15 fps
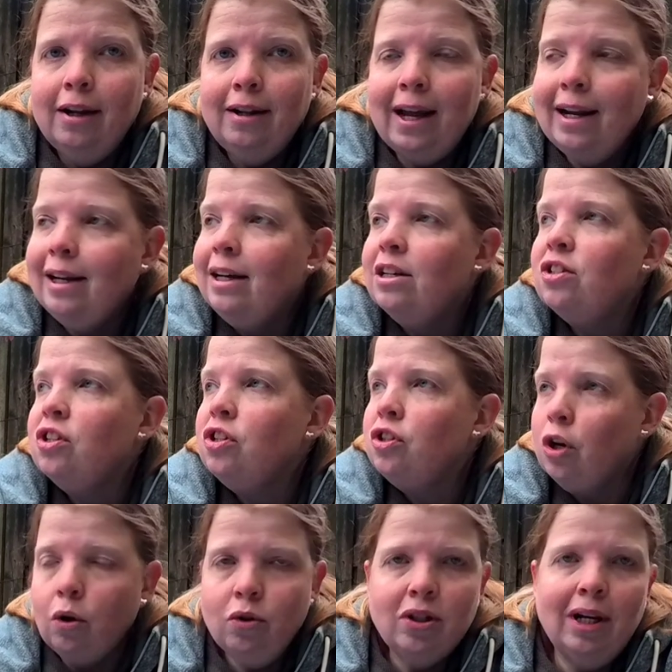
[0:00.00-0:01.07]
That is
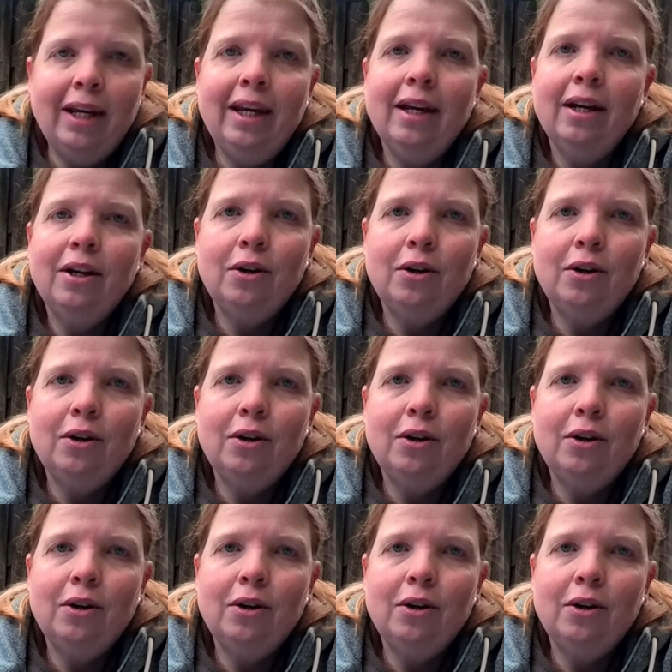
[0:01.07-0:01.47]
totally